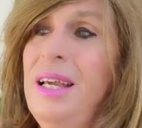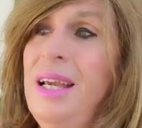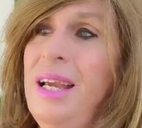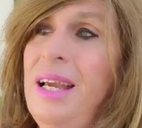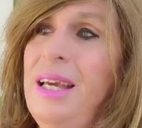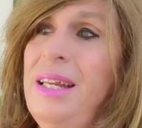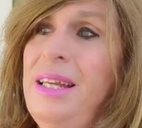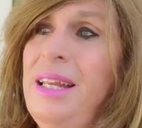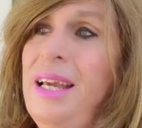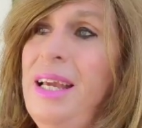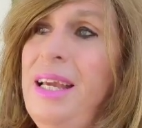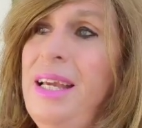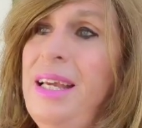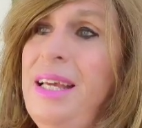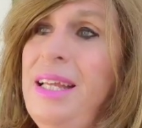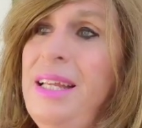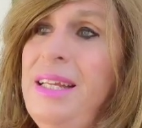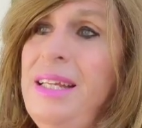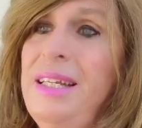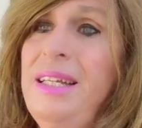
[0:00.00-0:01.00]
And
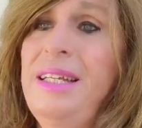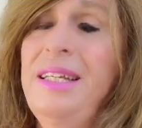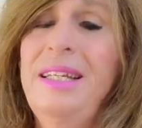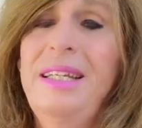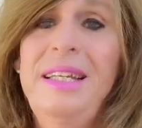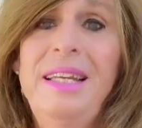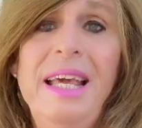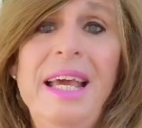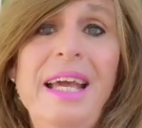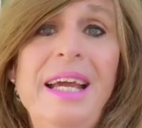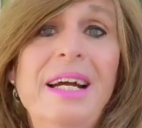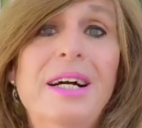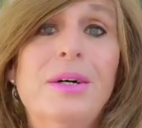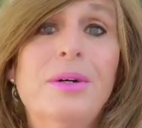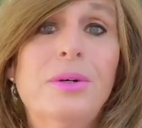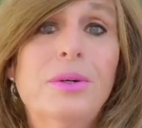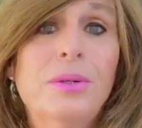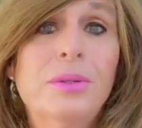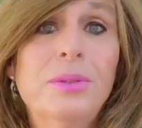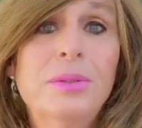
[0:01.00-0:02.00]
then
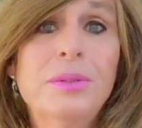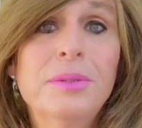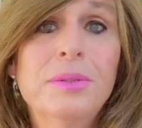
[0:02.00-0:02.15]
now,